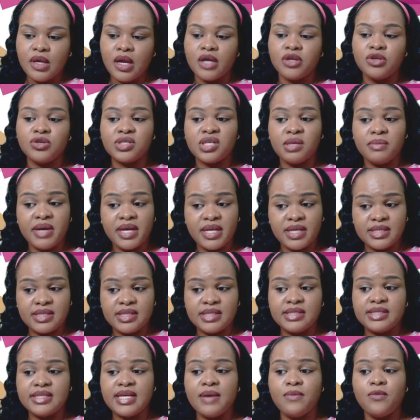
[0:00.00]
use a better
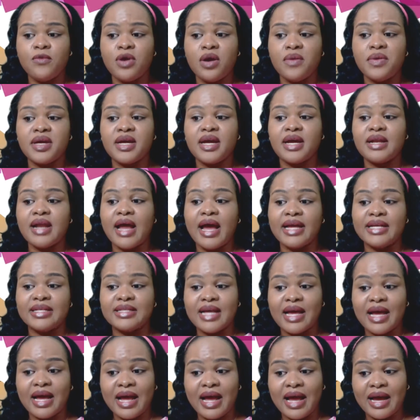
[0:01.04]
system where we can
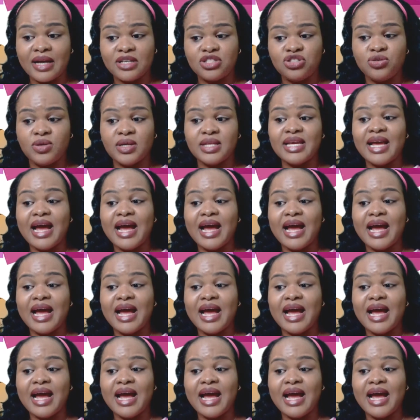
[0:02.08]
actually